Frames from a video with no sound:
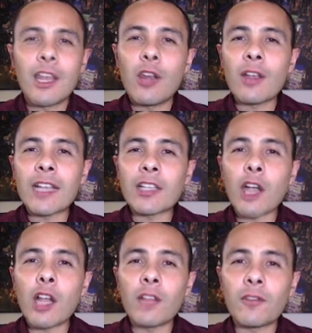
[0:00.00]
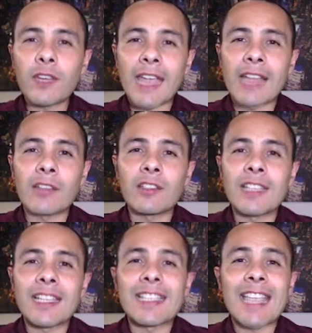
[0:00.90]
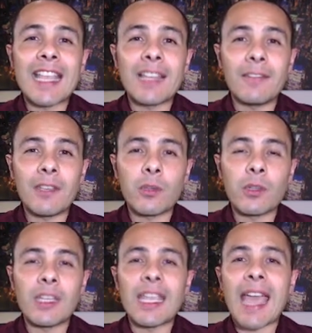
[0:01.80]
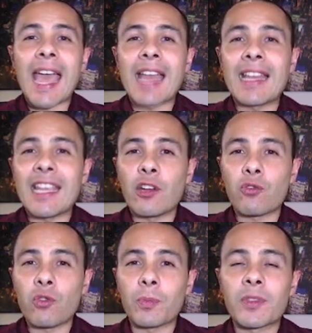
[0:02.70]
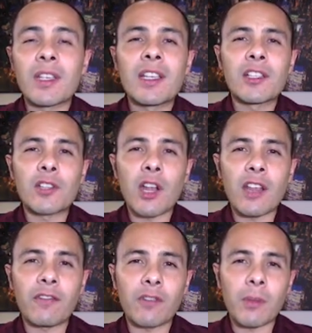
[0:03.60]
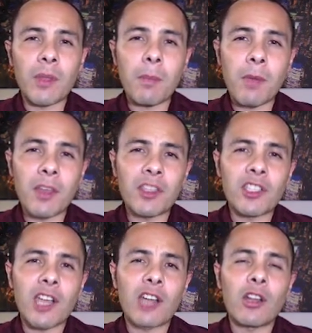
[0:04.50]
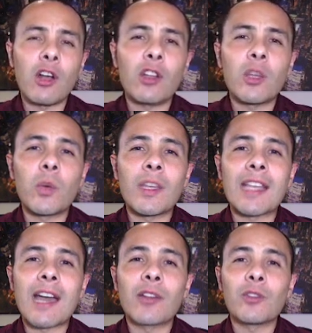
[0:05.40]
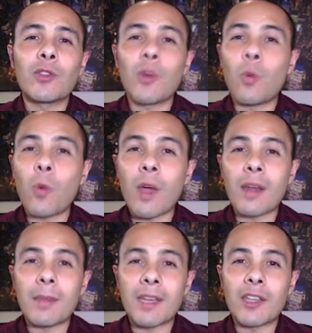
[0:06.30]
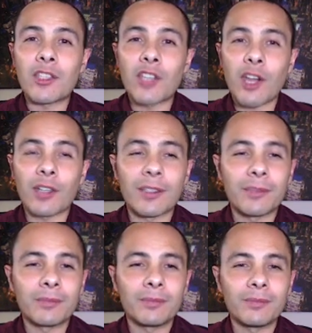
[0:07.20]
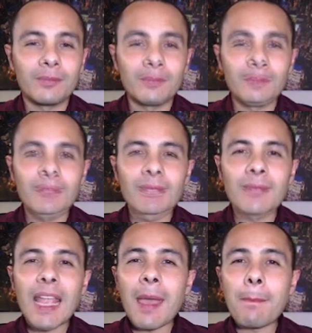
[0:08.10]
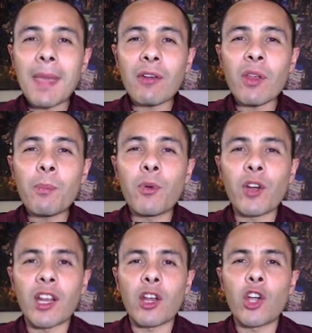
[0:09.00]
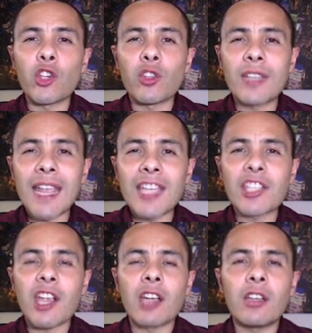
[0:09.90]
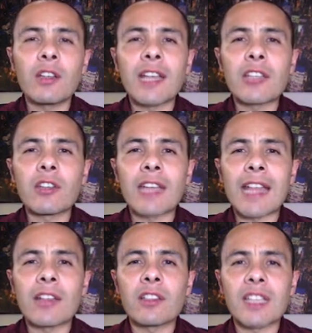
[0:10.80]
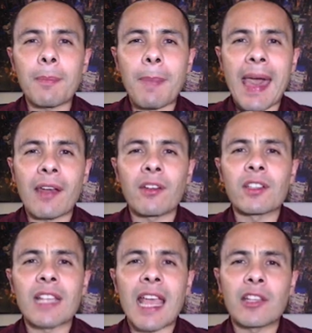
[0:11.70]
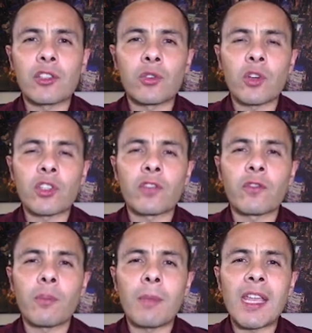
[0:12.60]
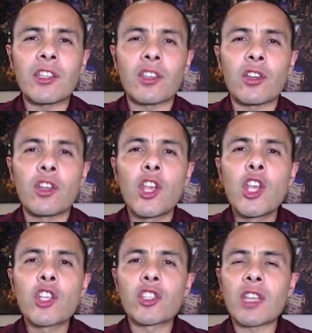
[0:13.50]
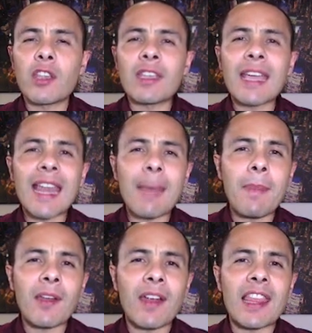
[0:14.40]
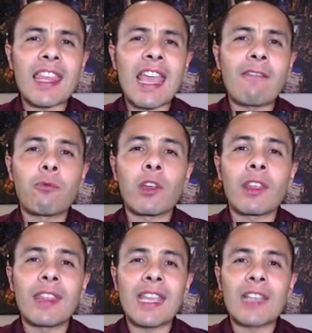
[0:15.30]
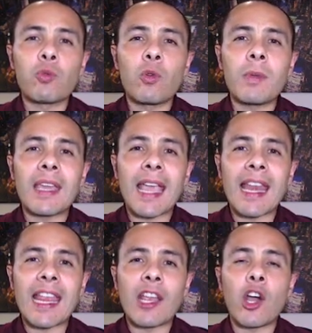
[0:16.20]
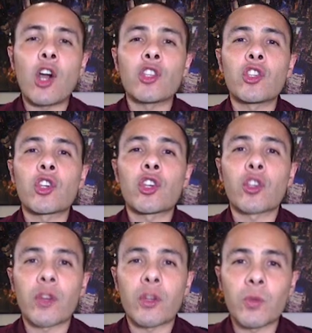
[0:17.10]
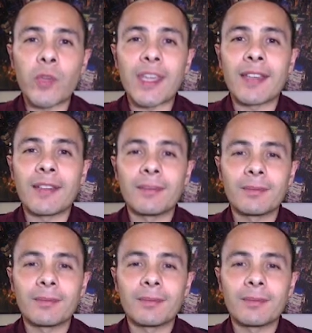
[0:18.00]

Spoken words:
Look at all of your candlesticks individually and in groups, starting from the month chart all the way down to the 1 minute chart. Very important, on your day chart, look at your candlestick patterns and structure formation so that you can get a better idea of where things will be heading on your current week.